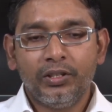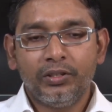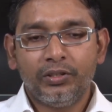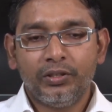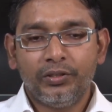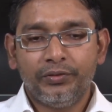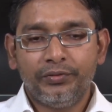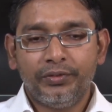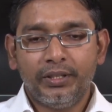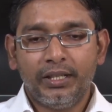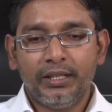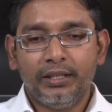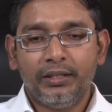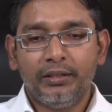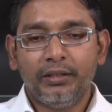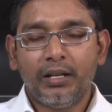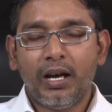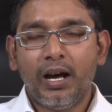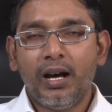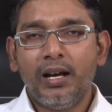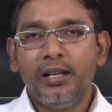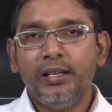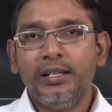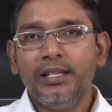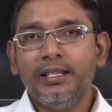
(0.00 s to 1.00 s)
So, for
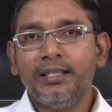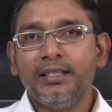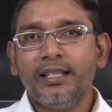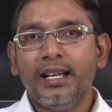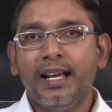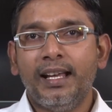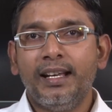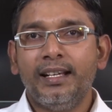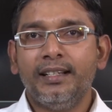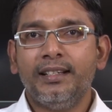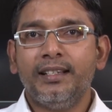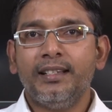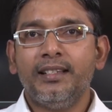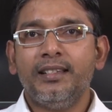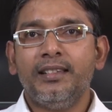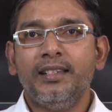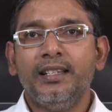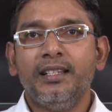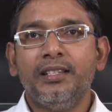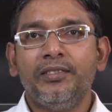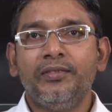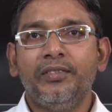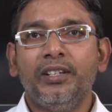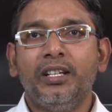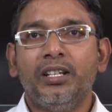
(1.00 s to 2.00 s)
all these
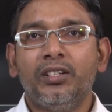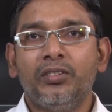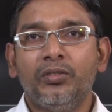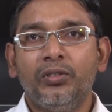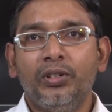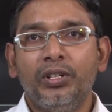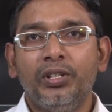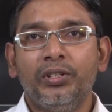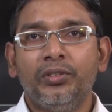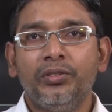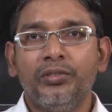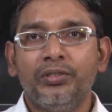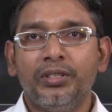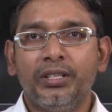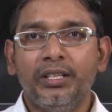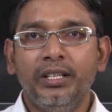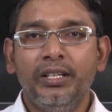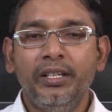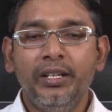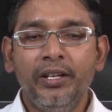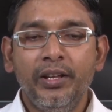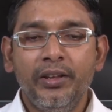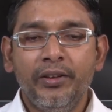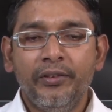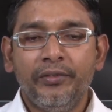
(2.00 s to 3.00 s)
characteristics we are going to
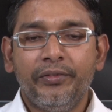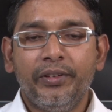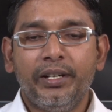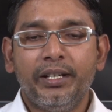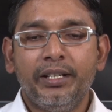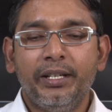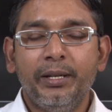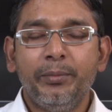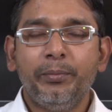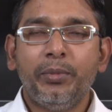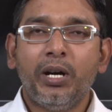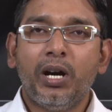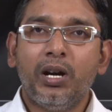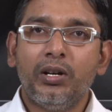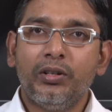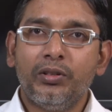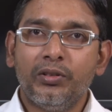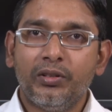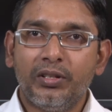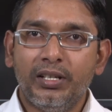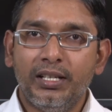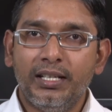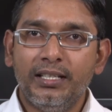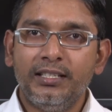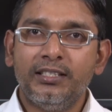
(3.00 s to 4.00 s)
see for the
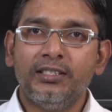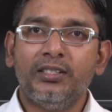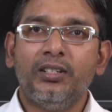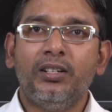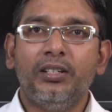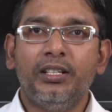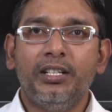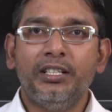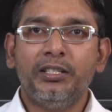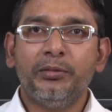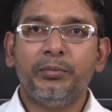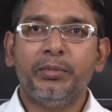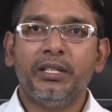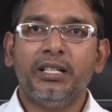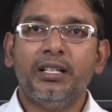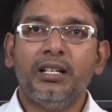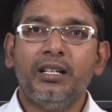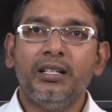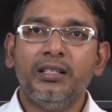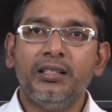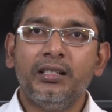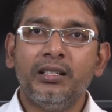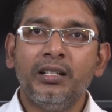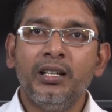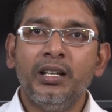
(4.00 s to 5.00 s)
particulate solids
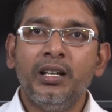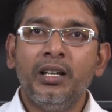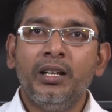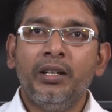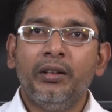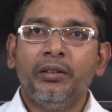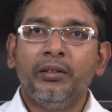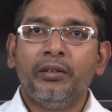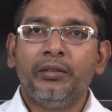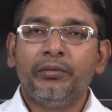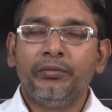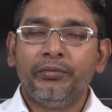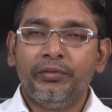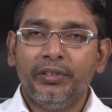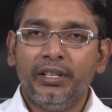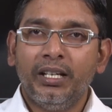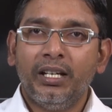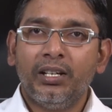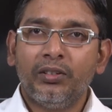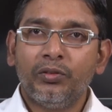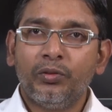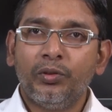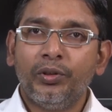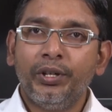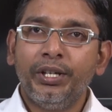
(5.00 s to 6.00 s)
because we
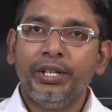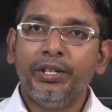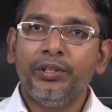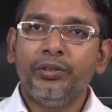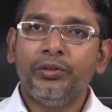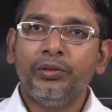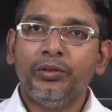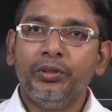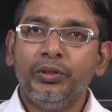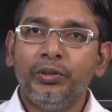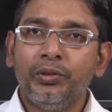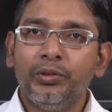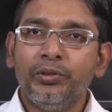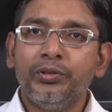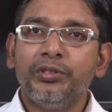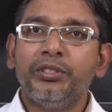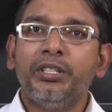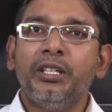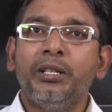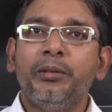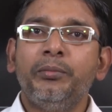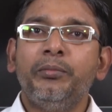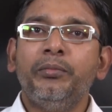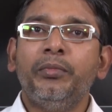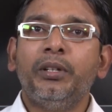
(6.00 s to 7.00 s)
are going to use
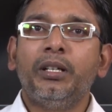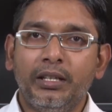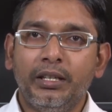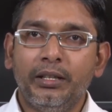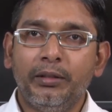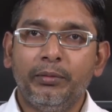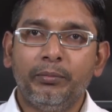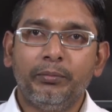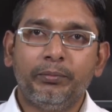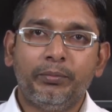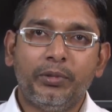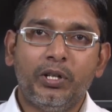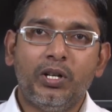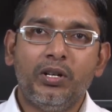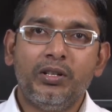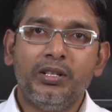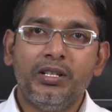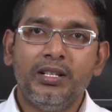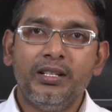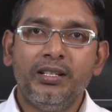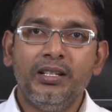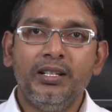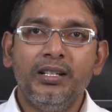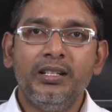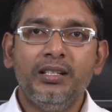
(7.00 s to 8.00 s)
them in
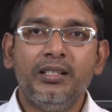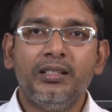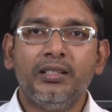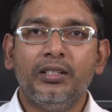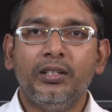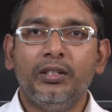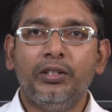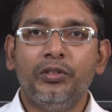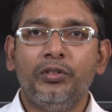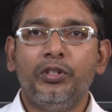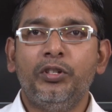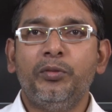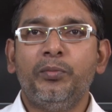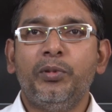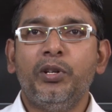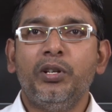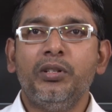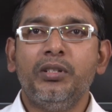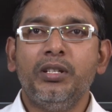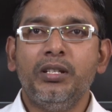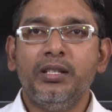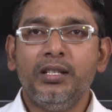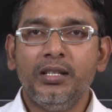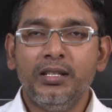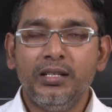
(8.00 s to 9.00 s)
processes, unit
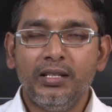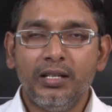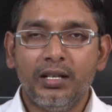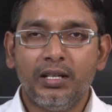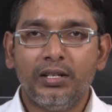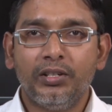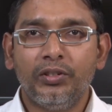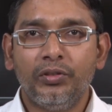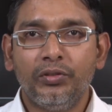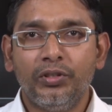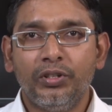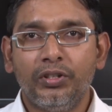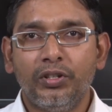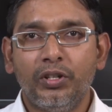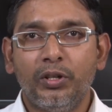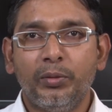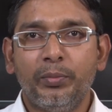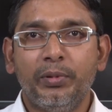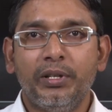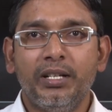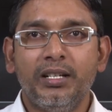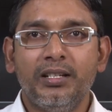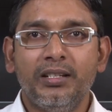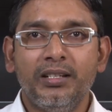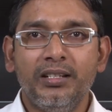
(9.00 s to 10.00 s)
processes or unit
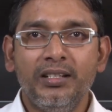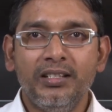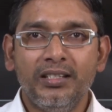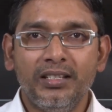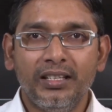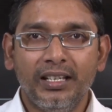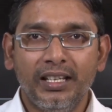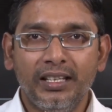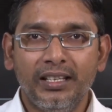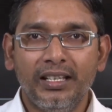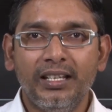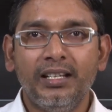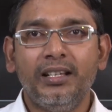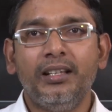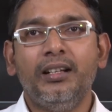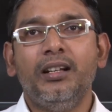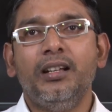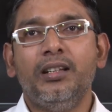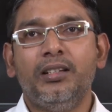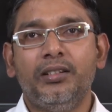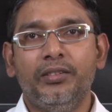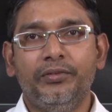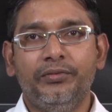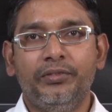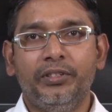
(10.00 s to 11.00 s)
operations in the
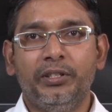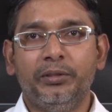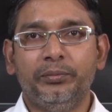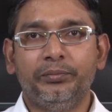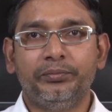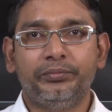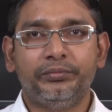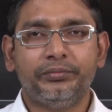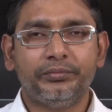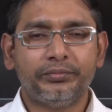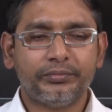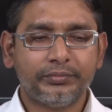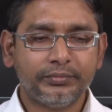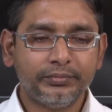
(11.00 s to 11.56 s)
crushed form,